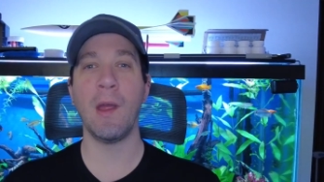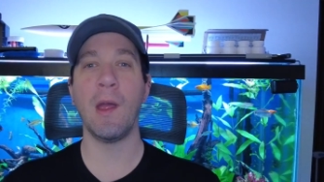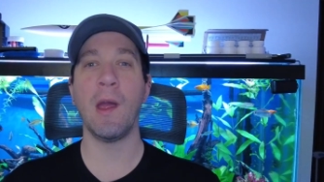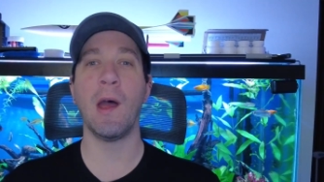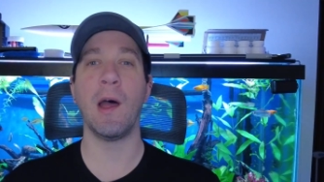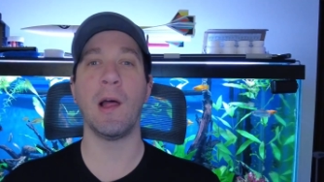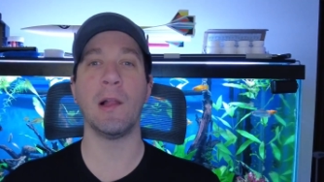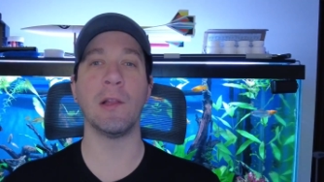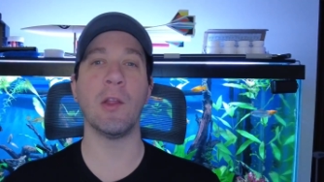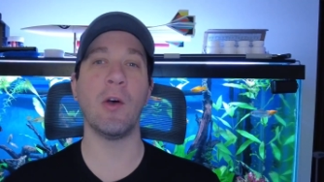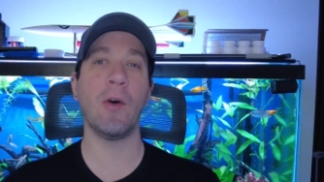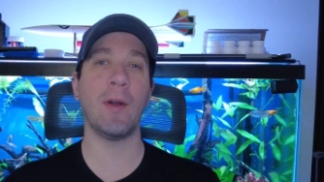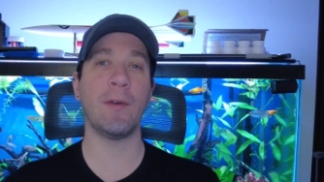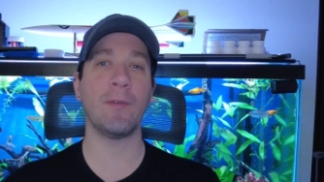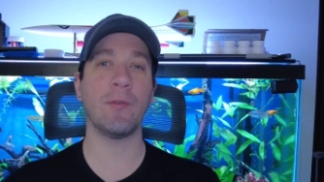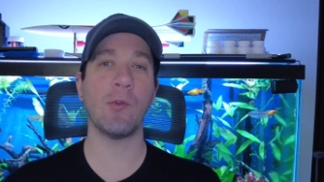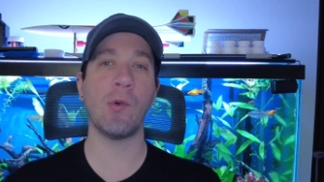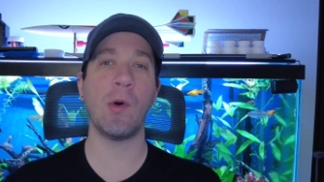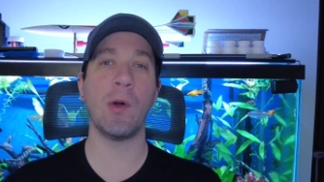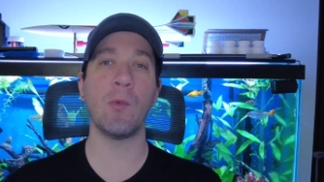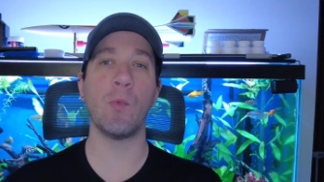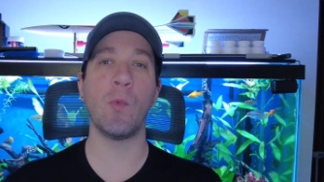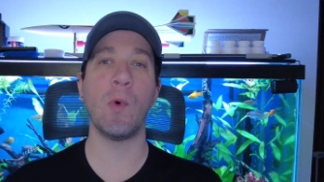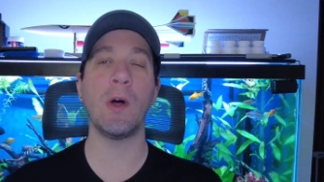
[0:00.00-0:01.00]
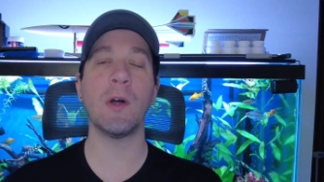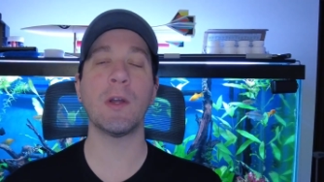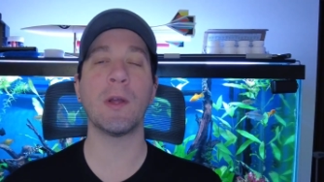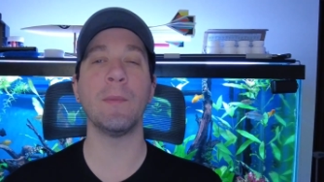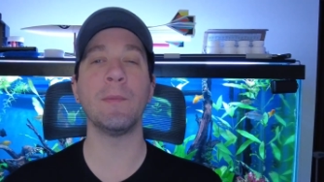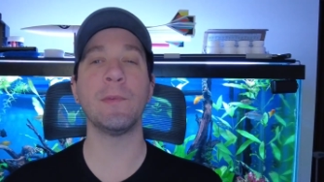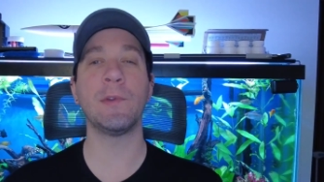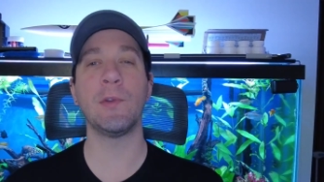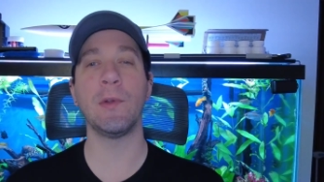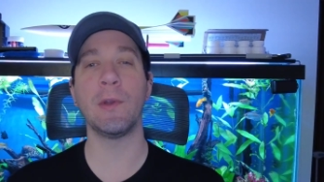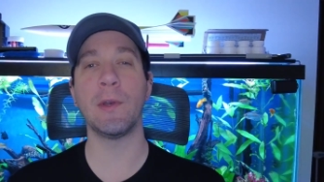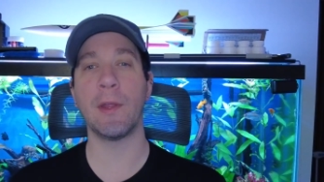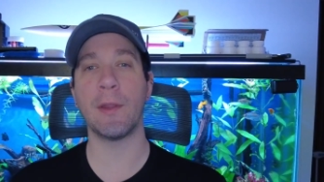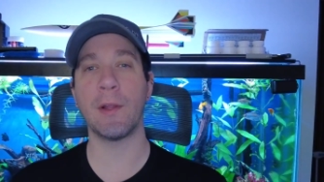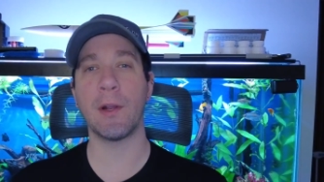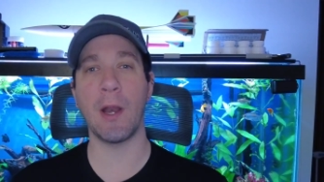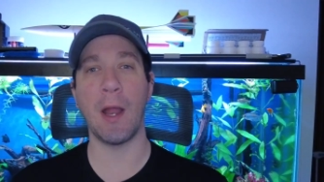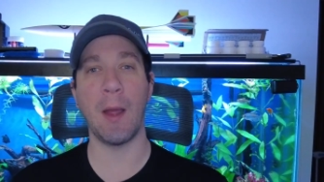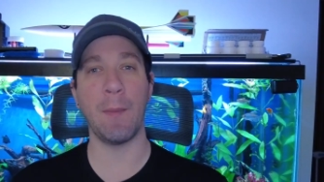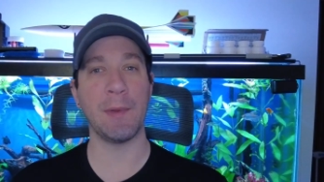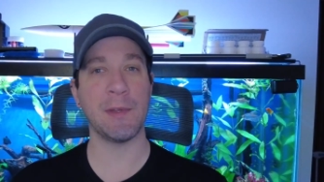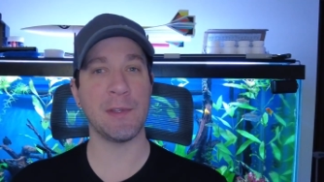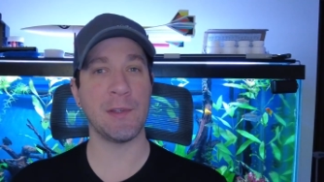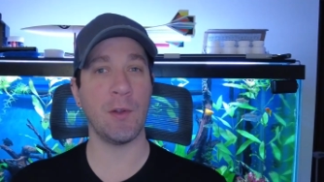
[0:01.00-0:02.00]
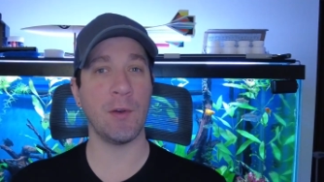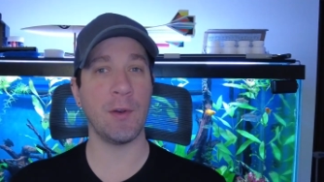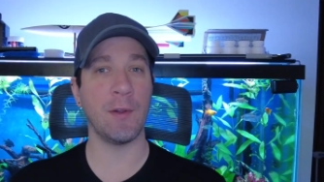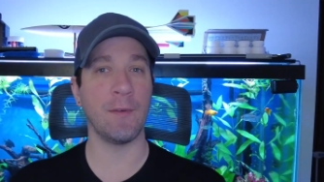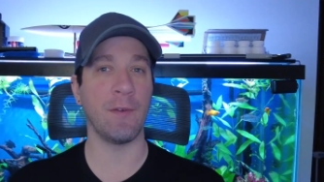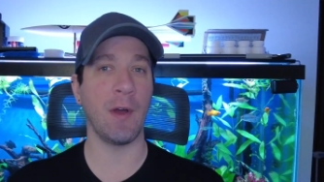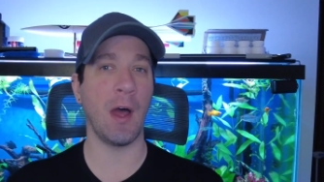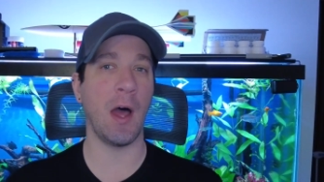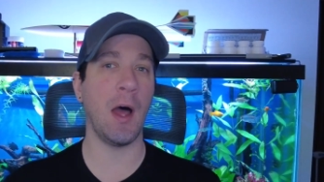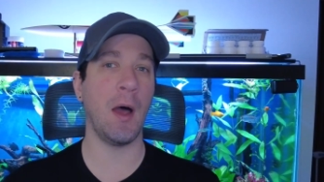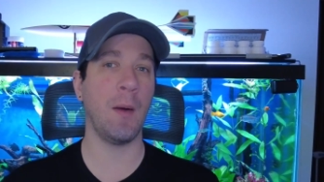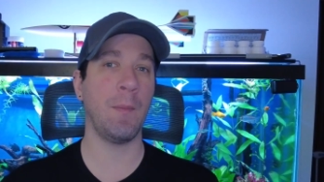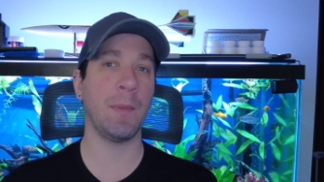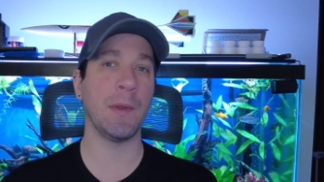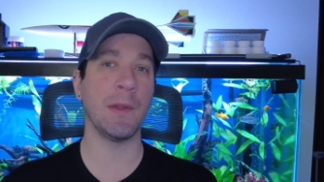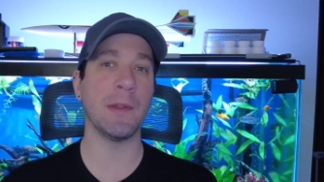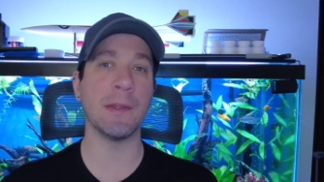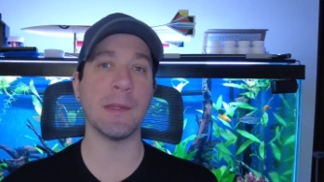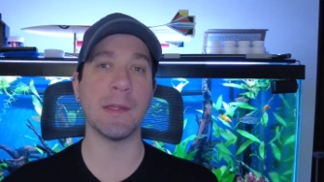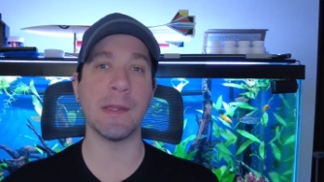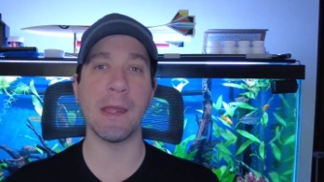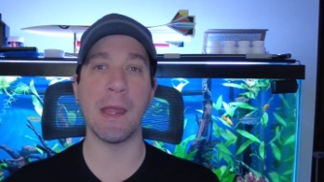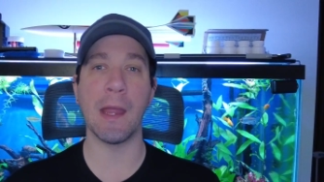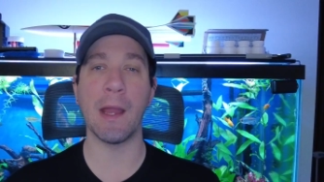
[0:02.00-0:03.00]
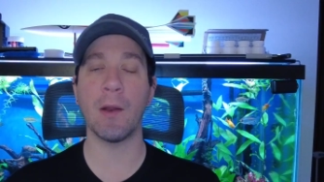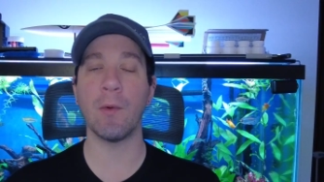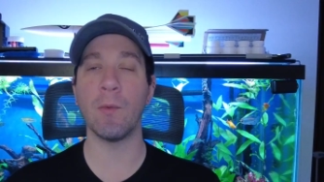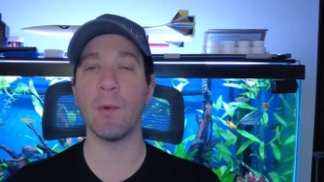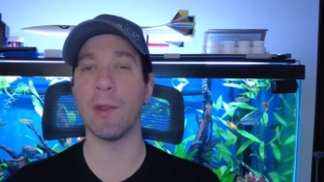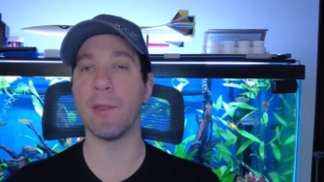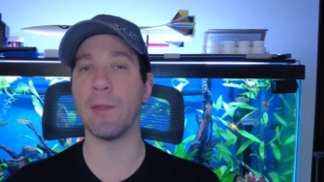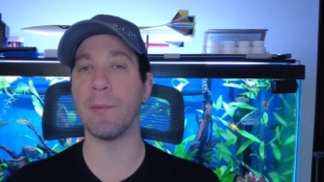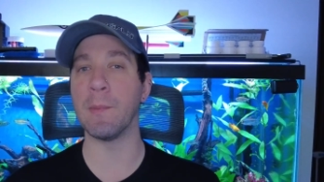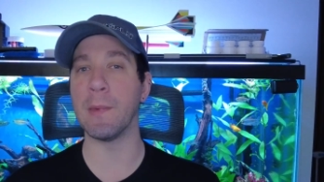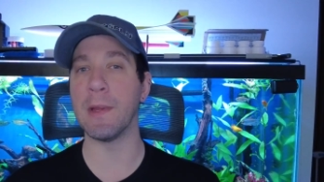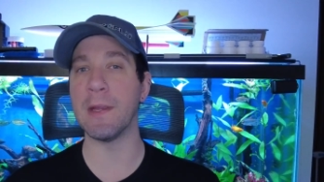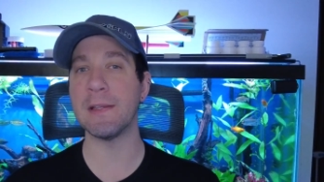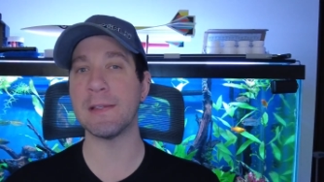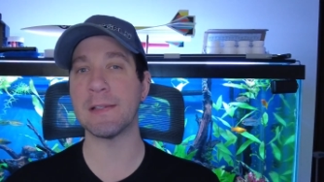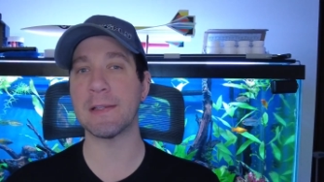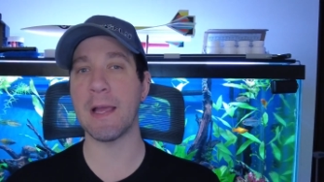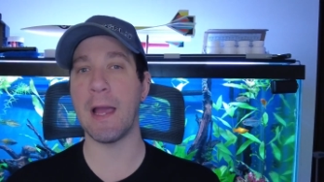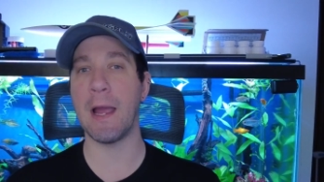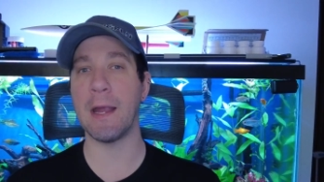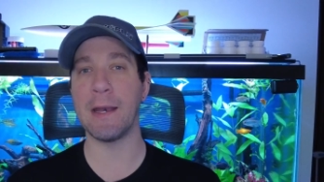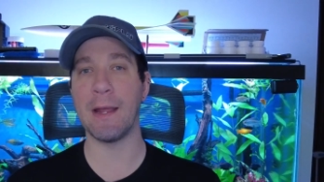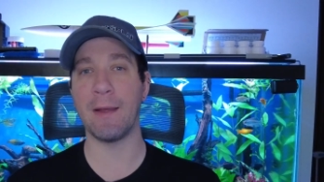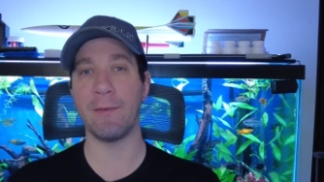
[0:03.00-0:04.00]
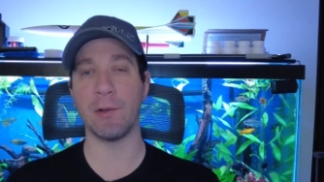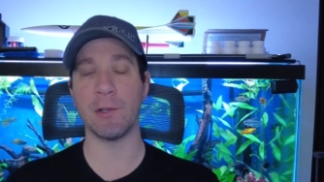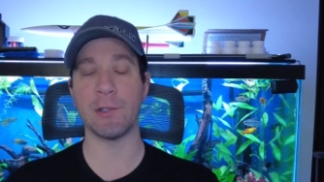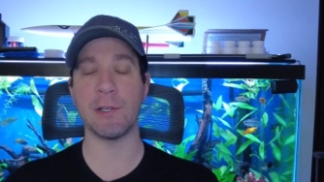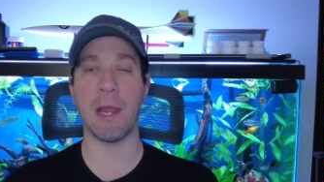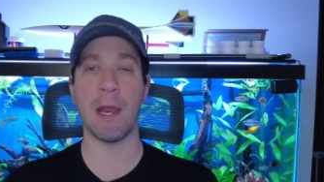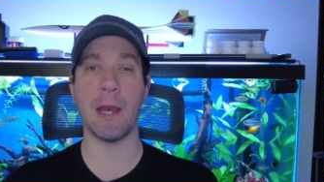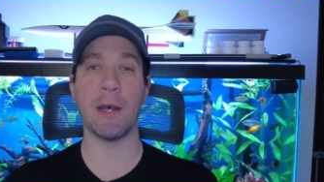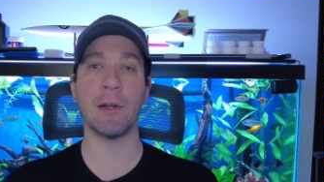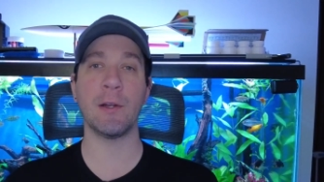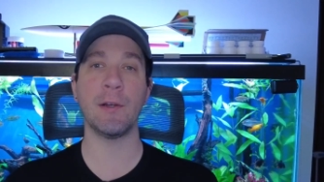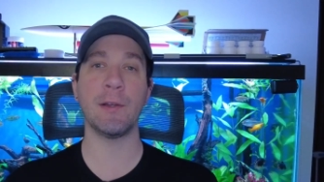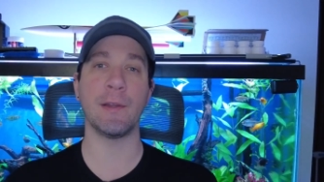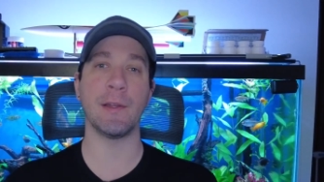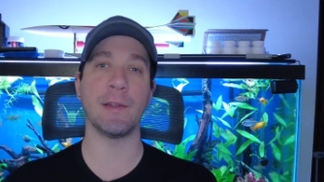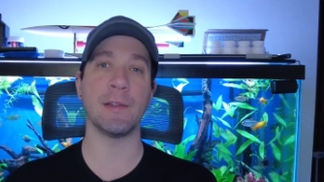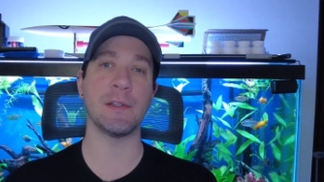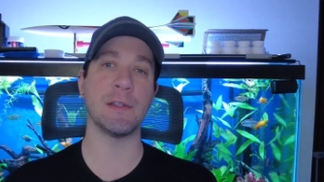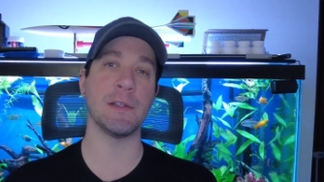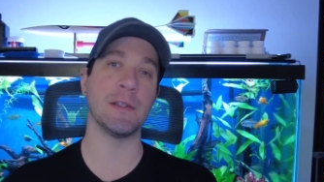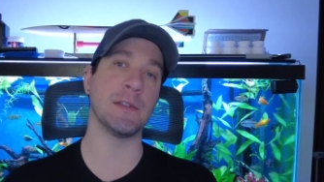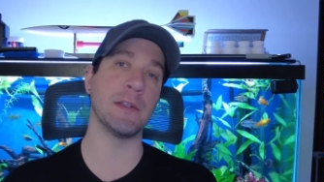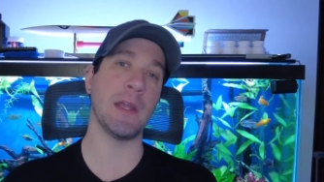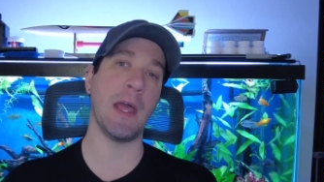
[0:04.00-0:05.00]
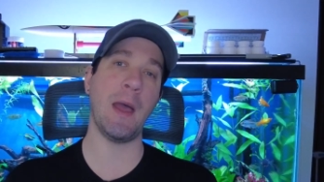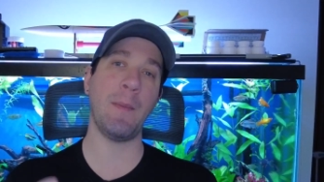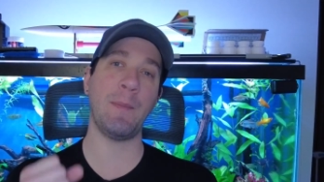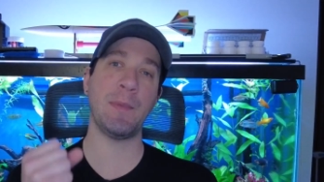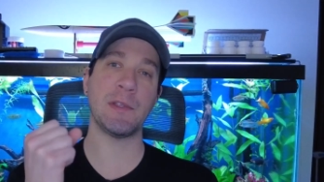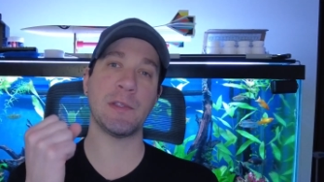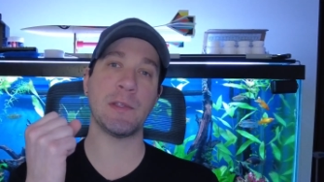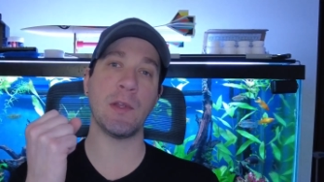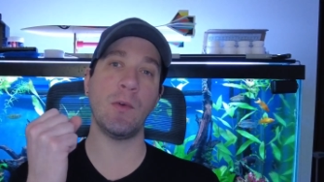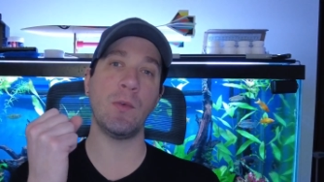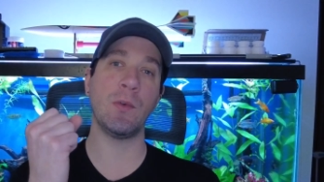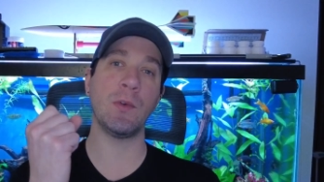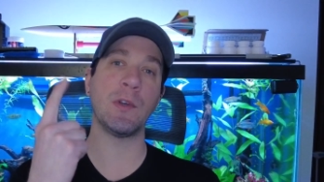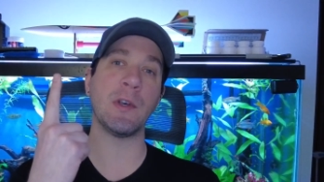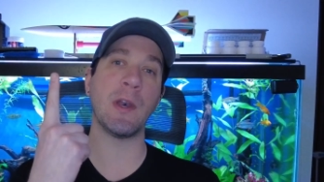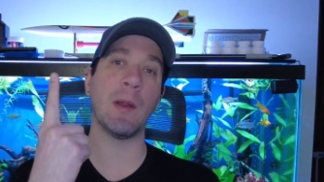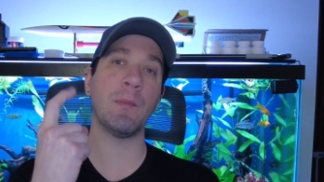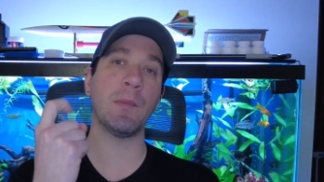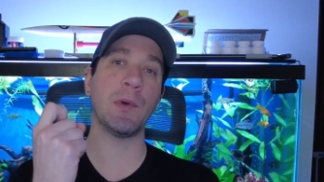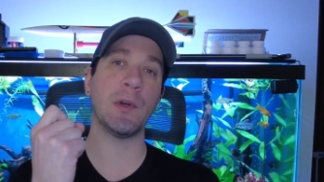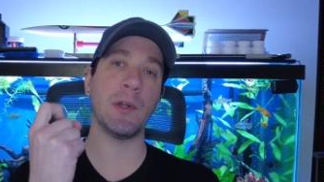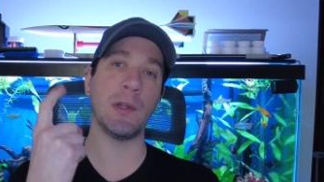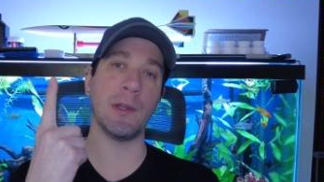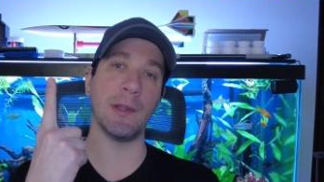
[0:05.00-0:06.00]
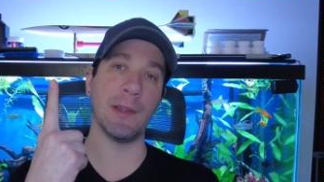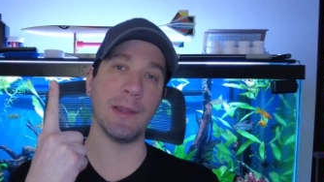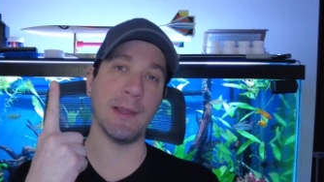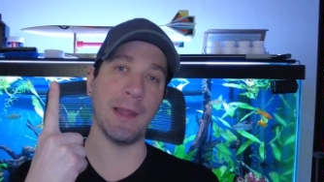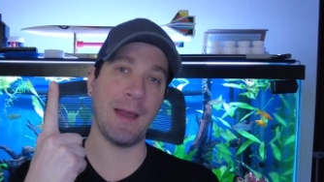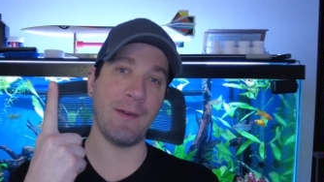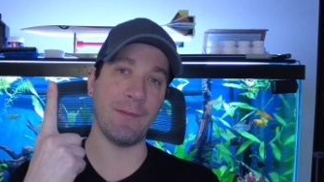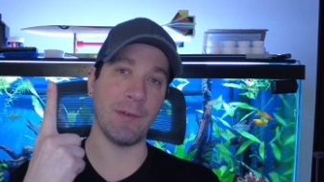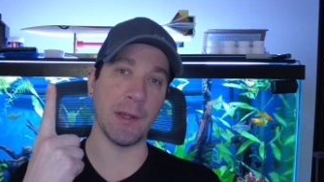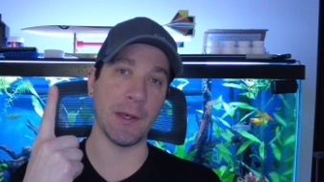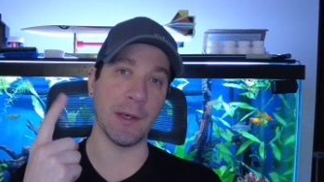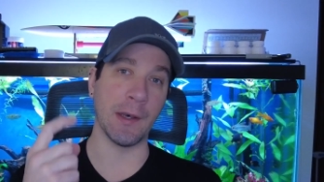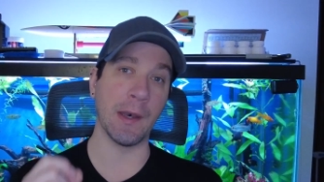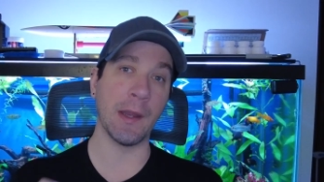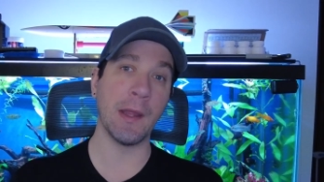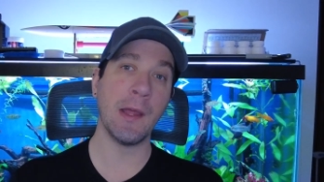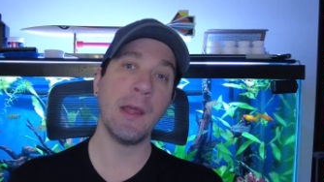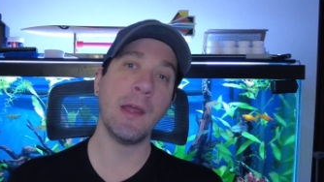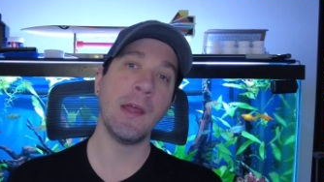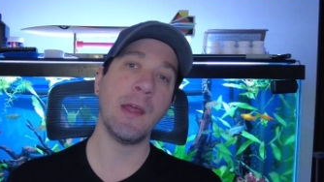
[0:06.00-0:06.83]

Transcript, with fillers: Hello, everyone. Welcome to another episode of Up in the Air with me, Skydiver Tanner. This is episode number 11.